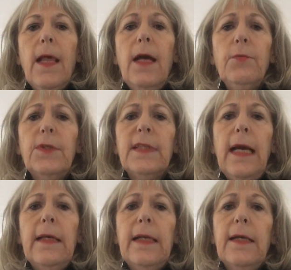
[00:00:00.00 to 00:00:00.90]
I would
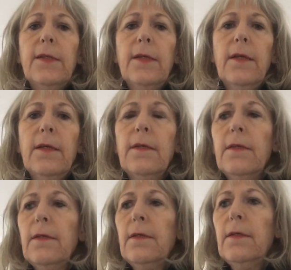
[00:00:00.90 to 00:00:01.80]
say that
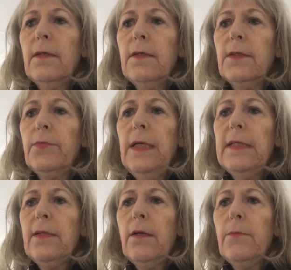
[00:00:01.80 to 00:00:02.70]

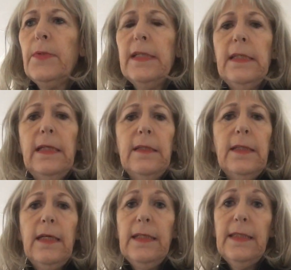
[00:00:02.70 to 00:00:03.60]
Swedes are pretty
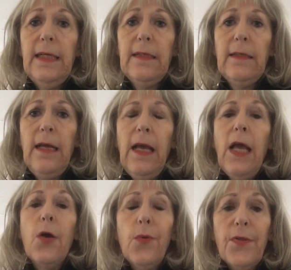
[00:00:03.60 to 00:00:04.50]
intelligent.
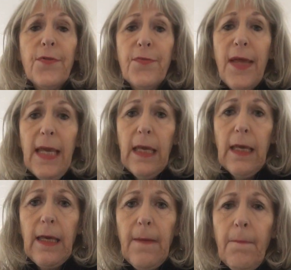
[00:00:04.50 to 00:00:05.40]
We
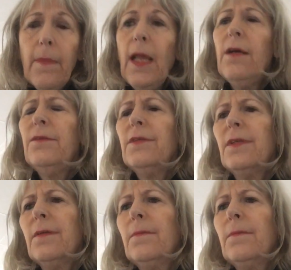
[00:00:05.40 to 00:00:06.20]
think, and